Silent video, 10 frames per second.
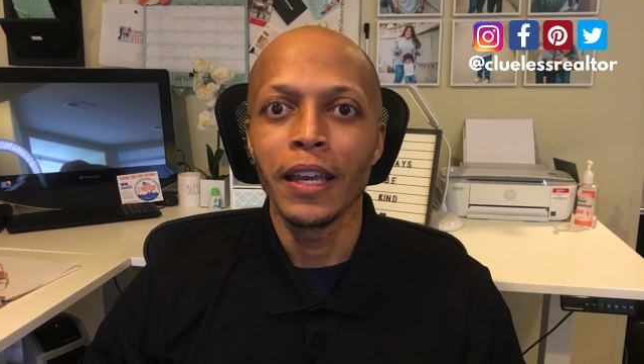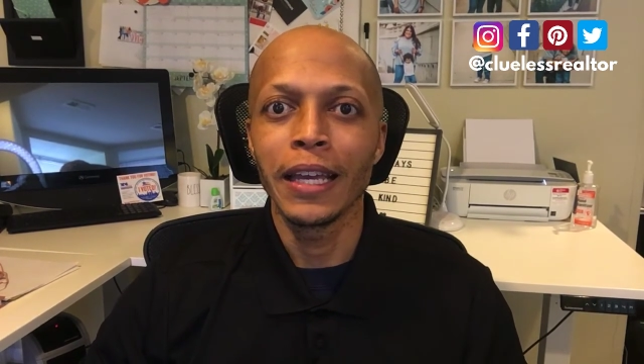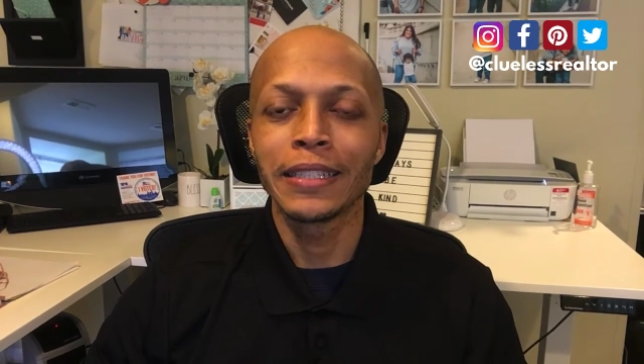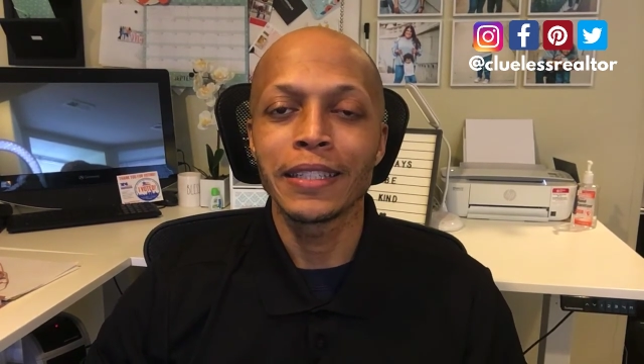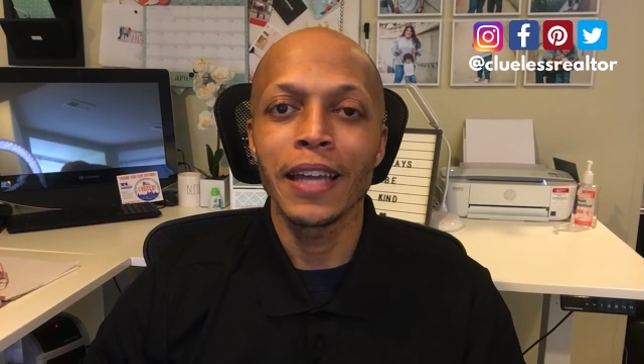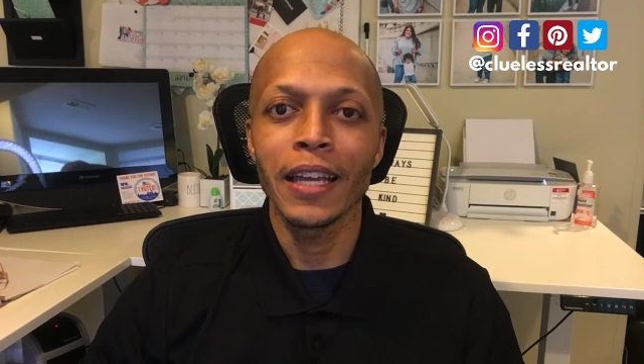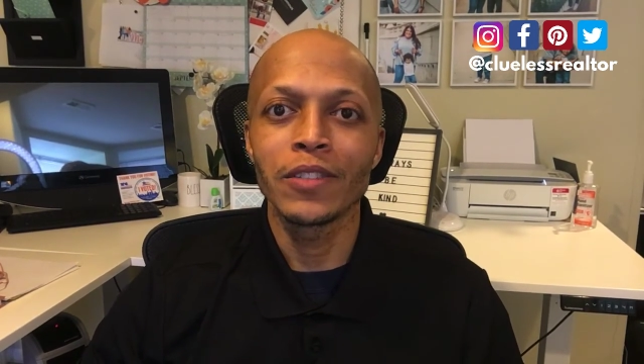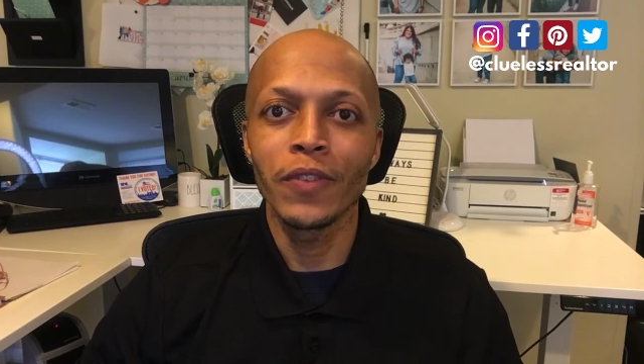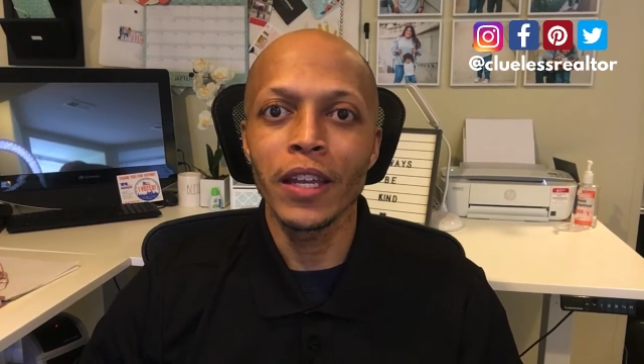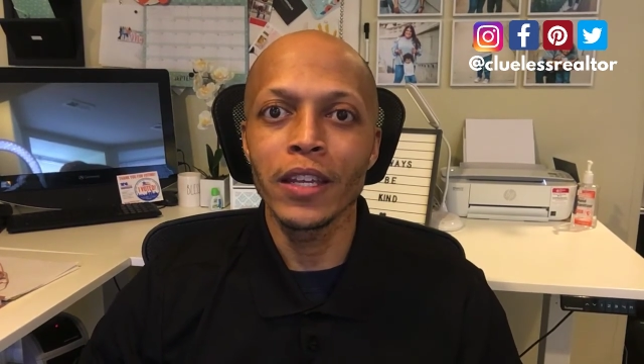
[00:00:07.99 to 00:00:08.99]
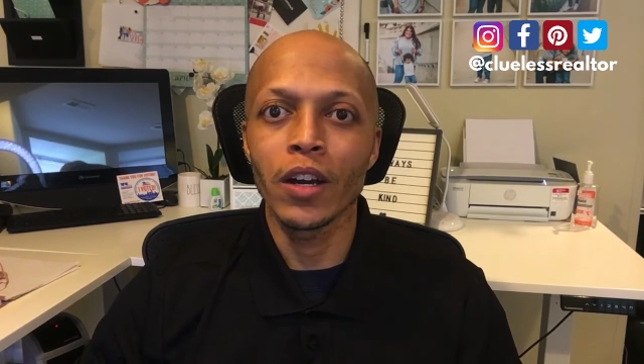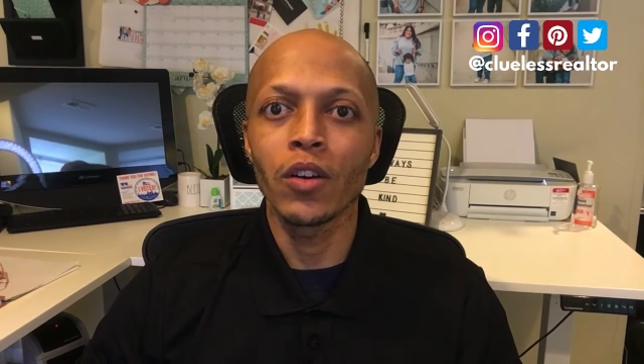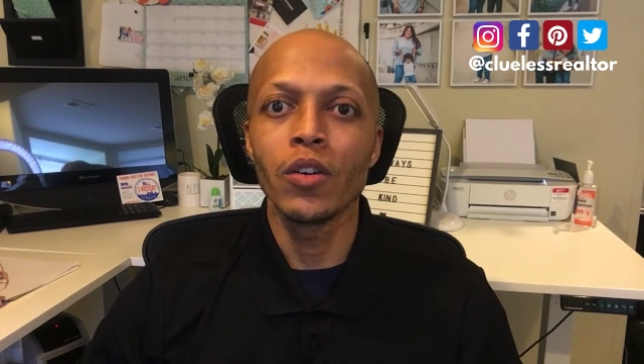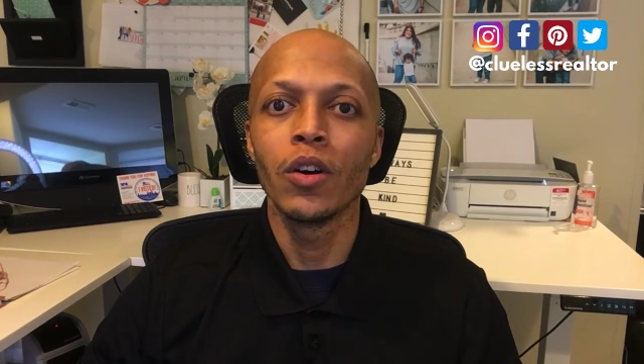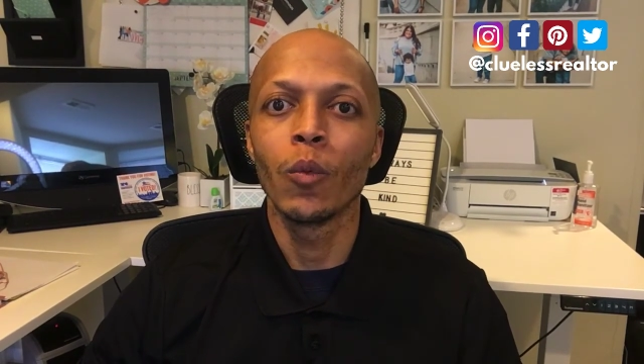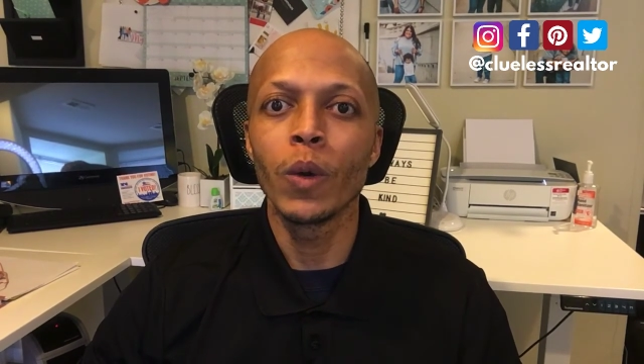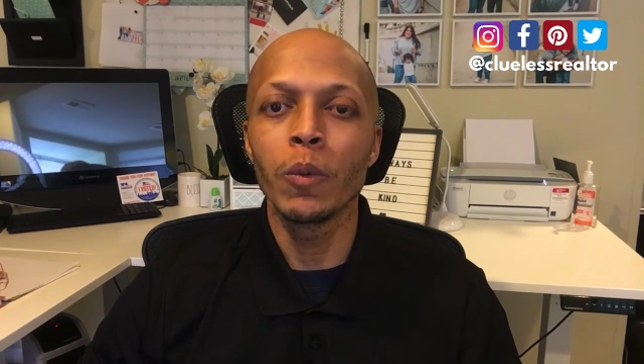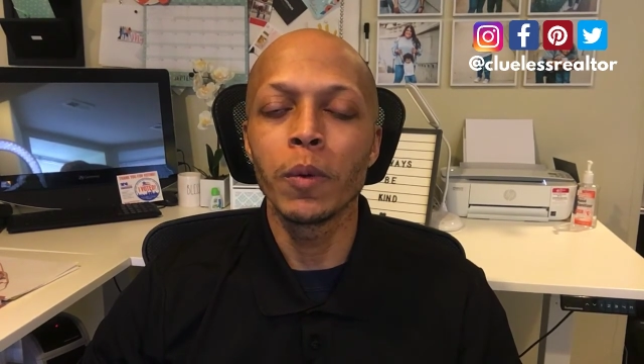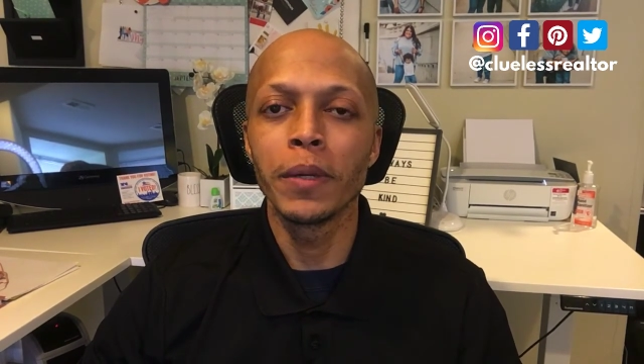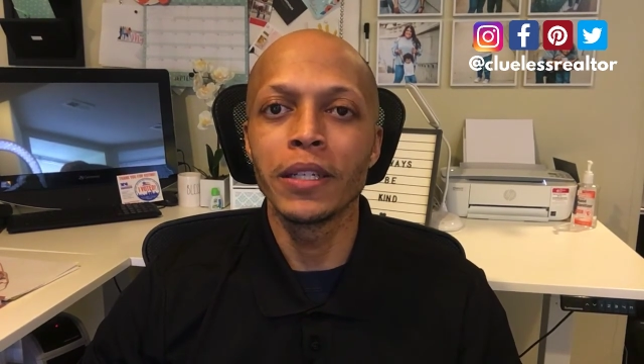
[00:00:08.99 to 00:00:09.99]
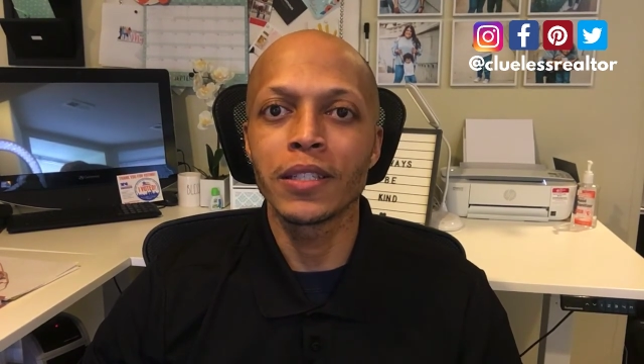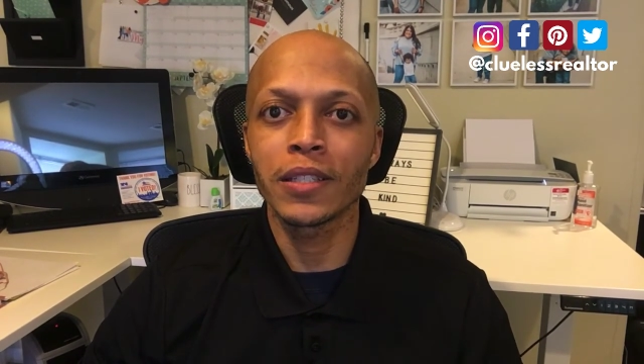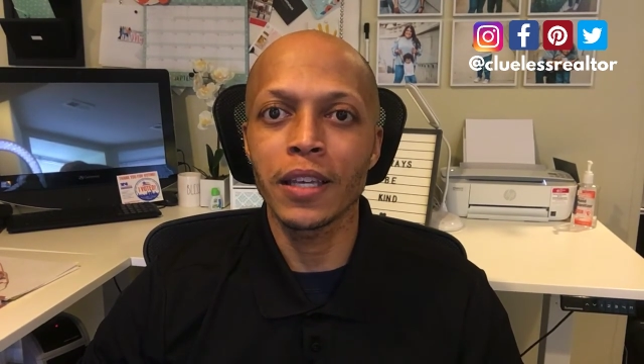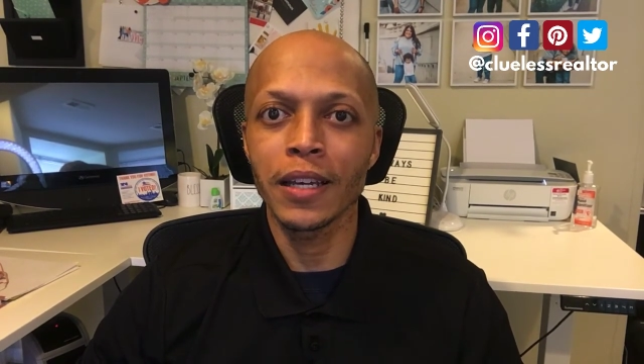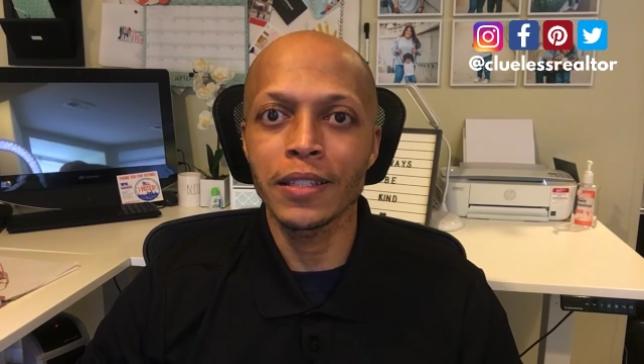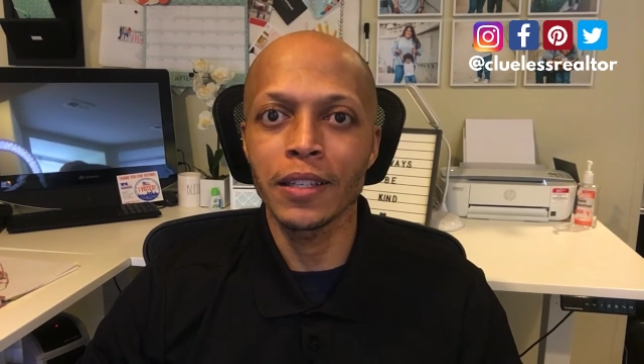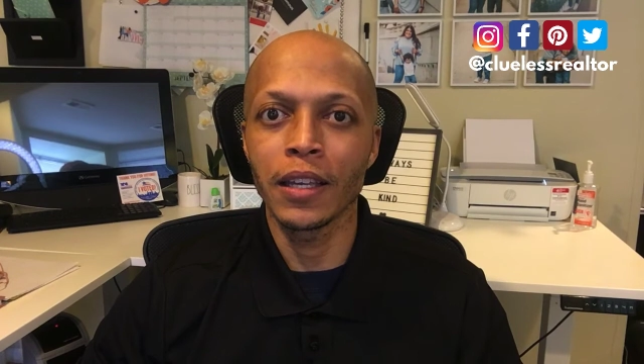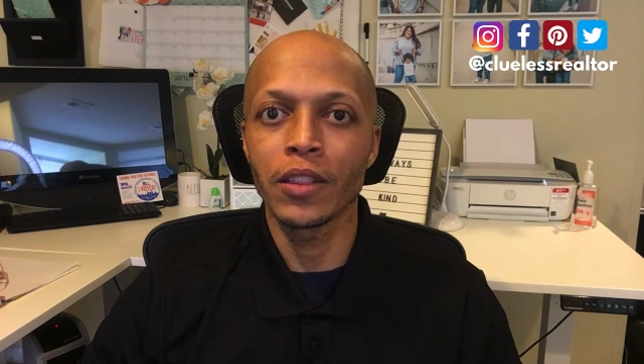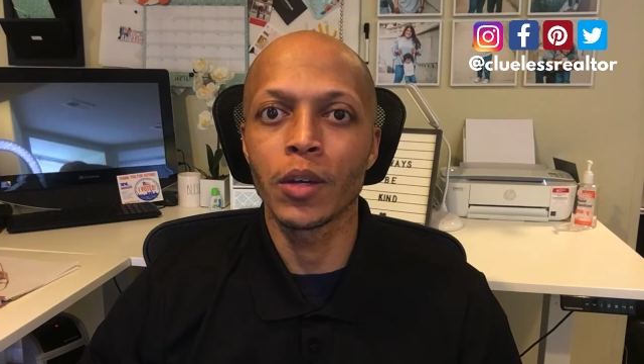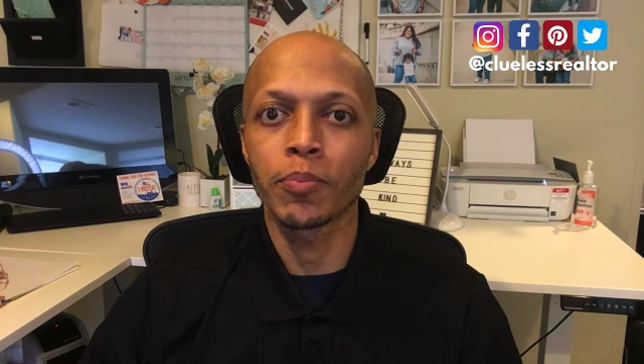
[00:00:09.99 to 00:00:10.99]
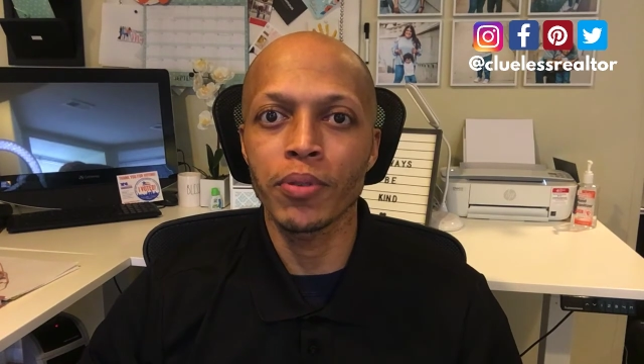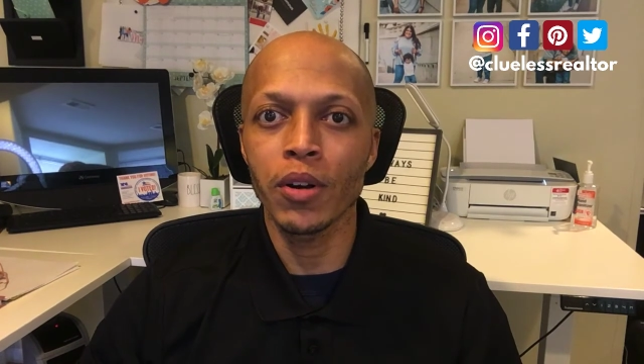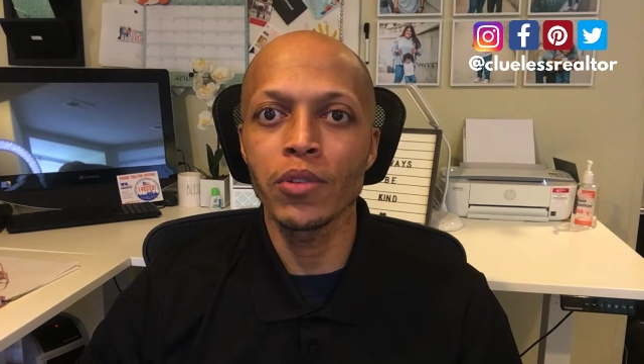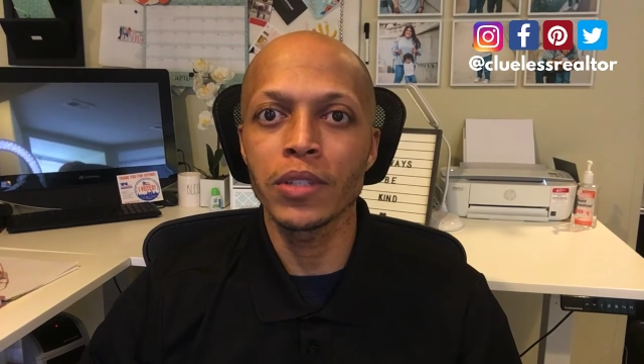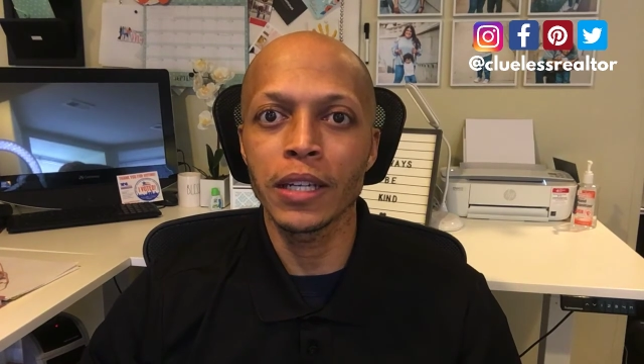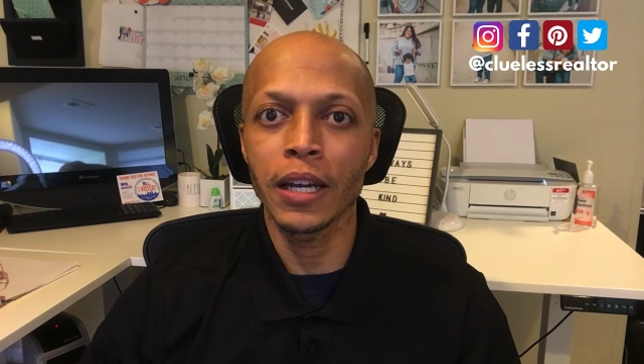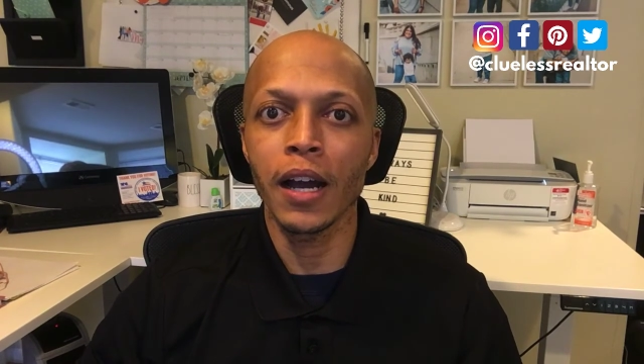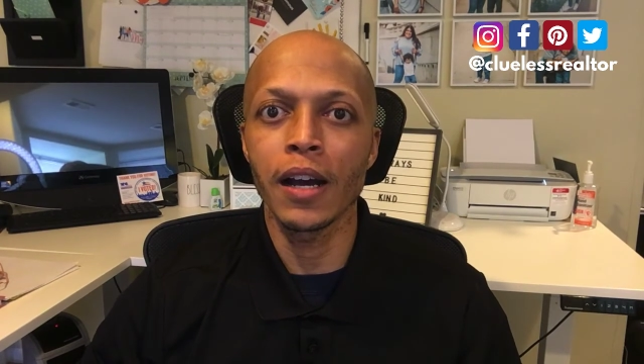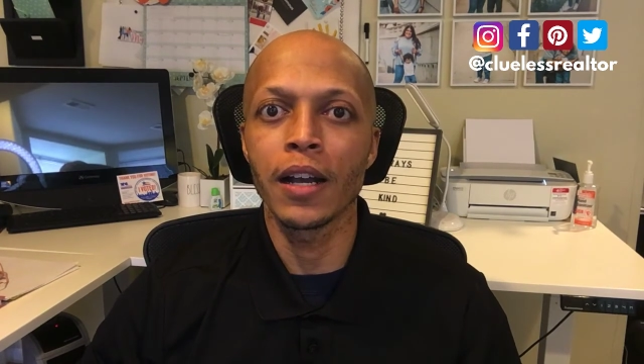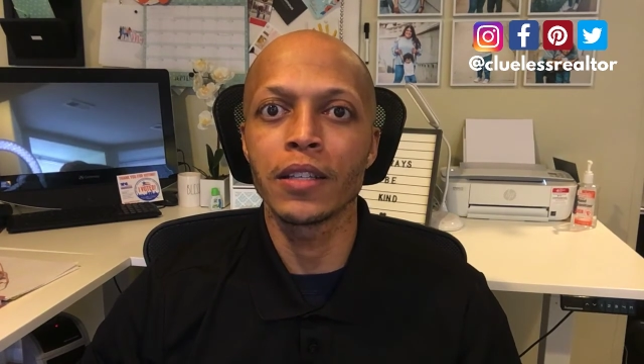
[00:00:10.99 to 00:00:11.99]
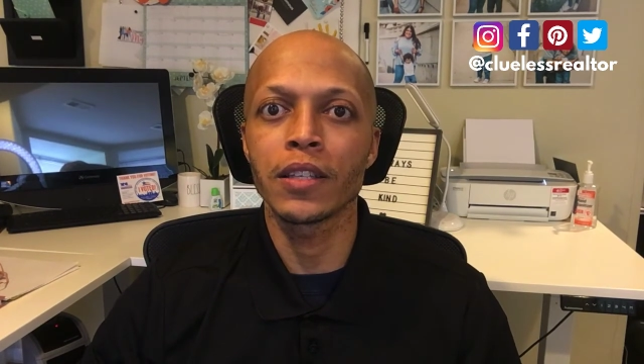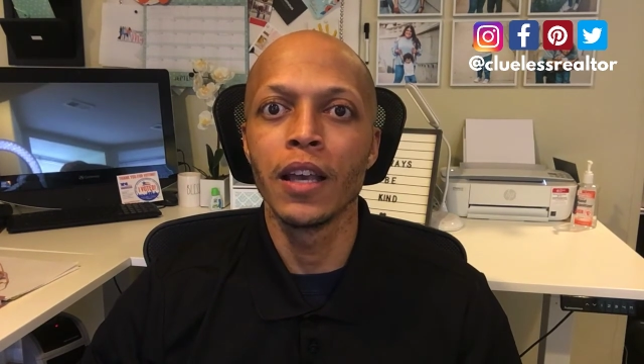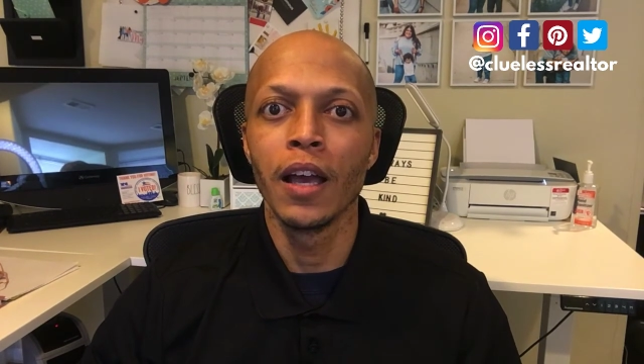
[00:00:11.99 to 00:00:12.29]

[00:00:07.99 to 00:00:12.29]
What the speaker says: In today's video, we will be discussing the pros and cons